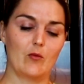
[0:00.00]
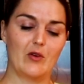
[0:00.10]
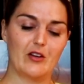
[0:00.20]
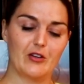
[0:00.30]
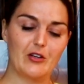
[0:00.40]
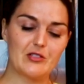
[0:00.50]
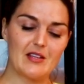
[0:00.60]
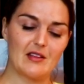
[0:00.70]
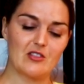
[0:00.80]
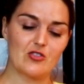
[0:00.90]
when you're
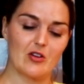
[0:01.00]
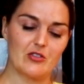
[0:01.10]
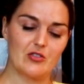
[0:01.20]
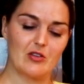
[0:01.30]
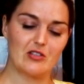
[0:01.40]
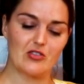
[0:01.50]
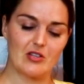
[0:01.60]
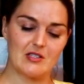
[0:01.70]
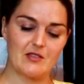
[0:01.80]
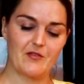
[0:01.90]
using these jars, you can
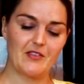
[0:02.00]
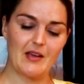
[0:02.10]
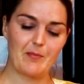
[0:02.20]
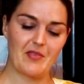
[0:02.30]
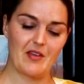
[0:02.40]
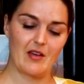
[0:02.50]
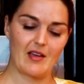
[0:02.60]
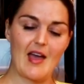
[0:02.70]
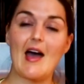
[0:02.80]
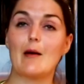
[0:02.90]
just flip the
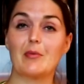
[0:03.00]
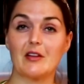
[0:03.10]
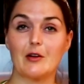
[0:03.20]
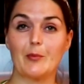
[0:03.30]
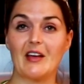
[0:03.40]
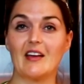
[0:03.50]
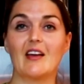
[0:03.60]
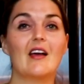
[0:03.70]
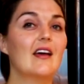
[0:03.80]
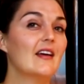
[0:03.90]
cap a little
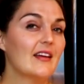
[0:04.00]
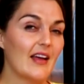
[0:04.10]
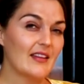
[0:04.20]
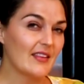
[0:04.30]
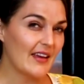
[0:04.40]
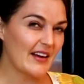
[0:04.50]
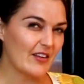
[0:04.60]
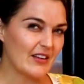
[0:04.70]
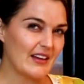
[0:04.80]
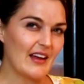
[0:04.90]
bit and let
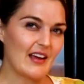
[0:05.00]
out any